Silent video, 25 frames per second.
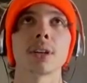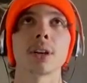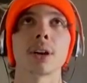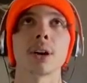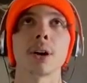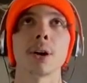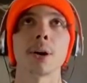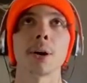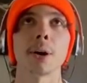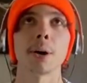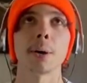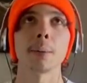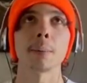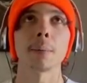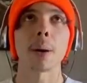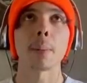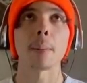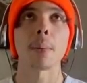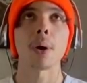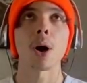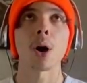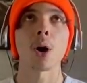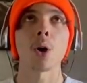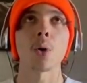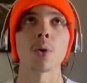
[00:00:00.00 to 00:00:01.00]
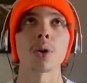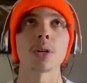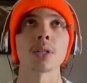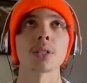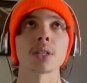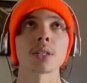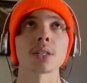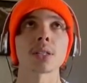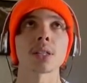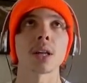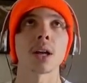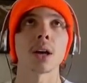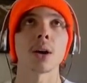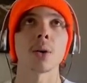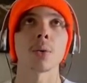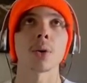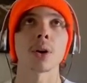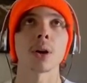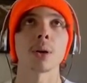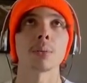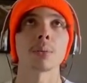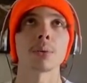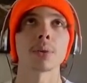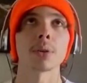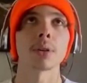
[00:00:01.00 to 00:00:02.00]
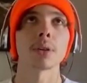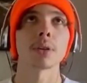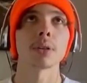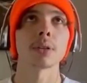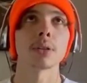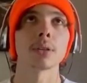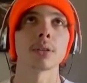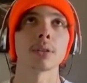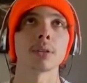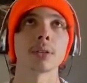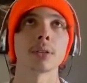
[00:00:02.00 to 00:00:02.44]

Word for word: um, I'm always this loud when I'm playing.